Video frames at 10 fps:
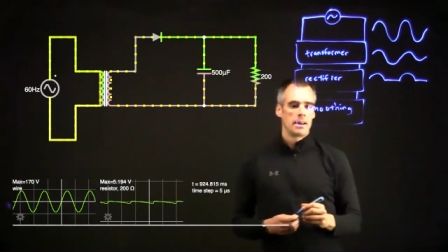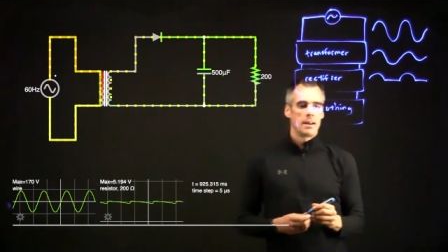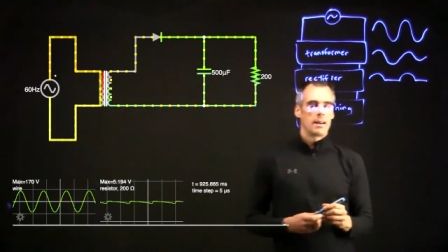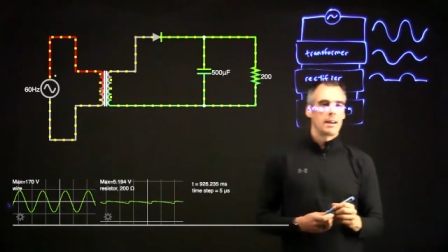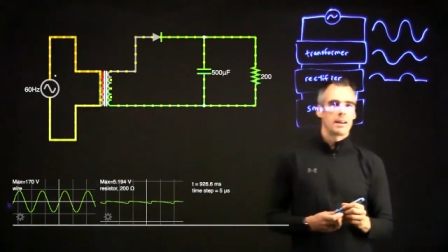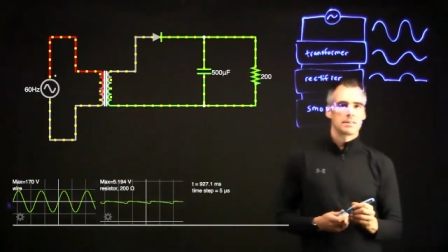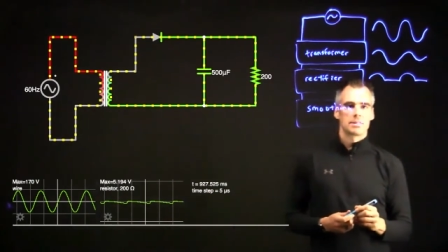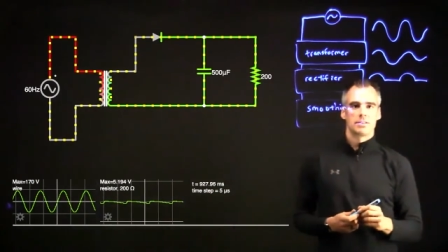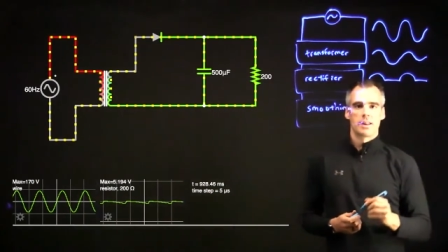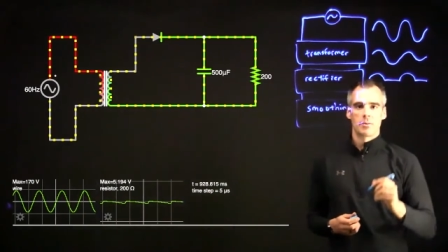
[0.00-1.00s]
And to
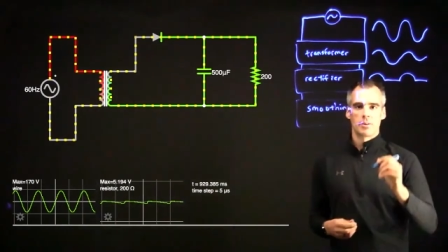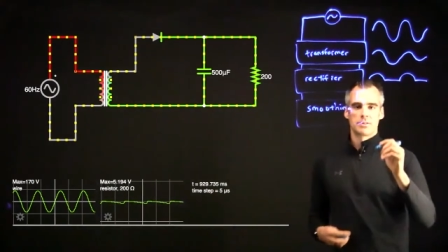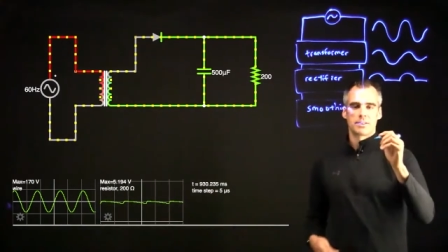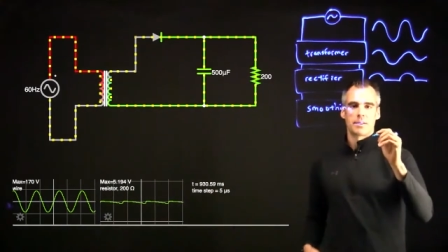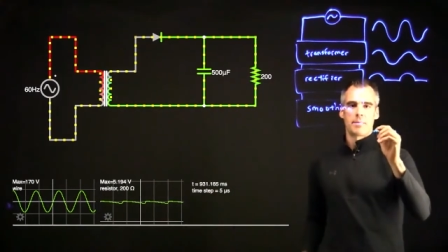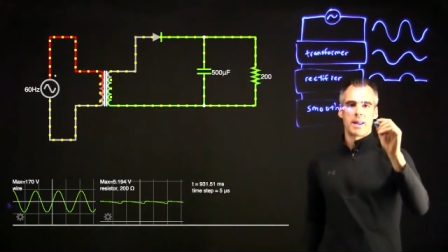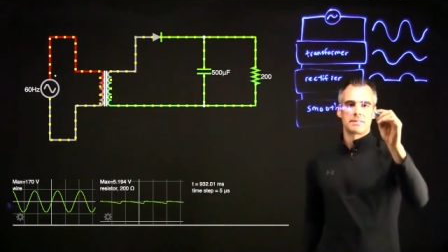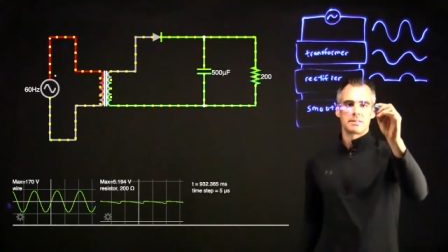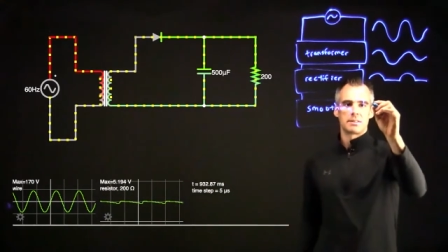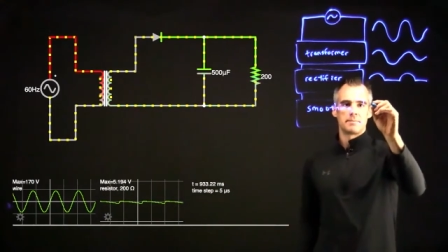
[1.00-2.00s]
do that, we used the
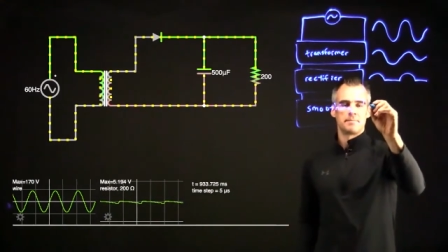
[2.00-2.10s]
capacitor.